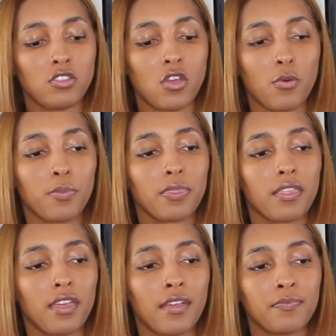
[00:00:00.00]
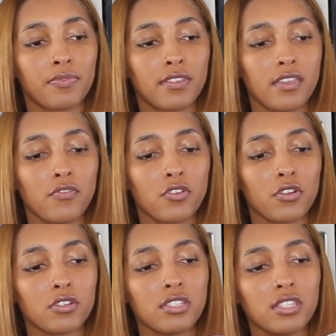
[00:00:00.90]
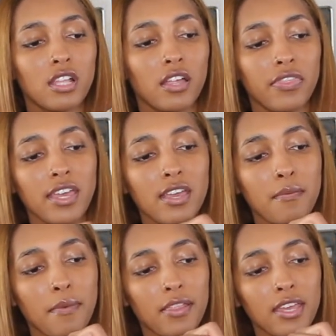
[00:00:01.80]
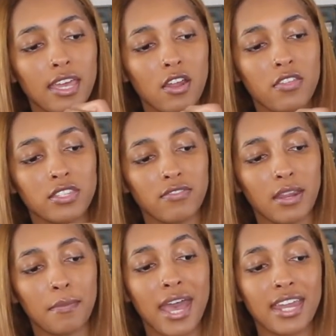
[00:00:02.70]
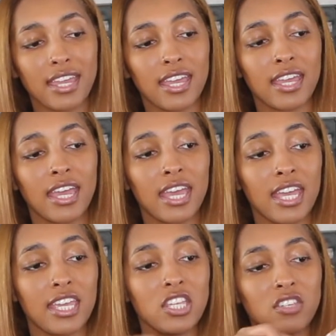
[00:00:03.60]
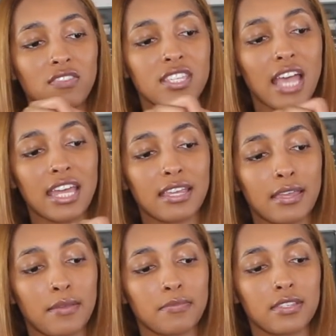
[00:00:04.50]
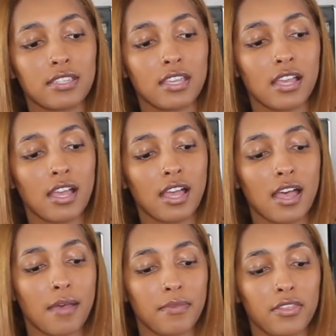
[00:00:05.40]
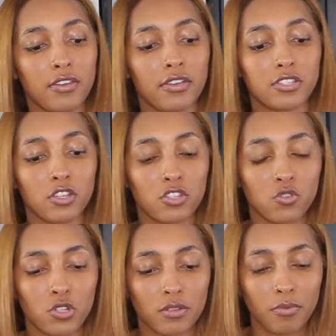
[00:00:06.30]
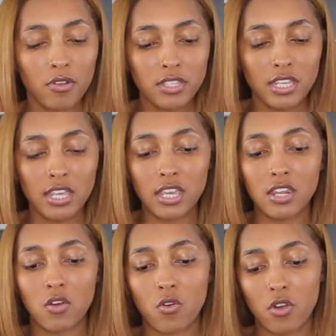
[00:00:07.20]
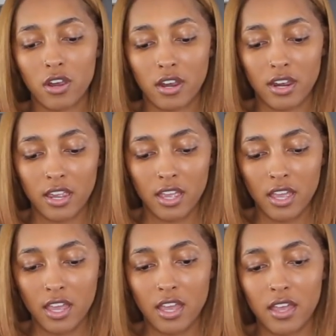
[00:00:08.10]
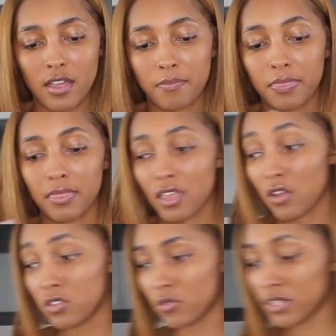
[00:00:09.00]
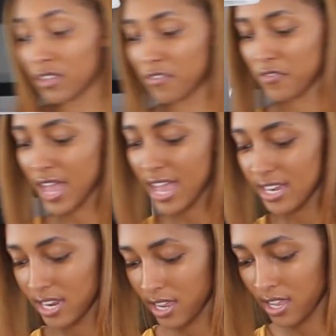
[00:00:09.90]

So if you're thinking about looking at all the stuff that I'm adding, each of these items um, either is a good source of protein or Um, a good source of fat.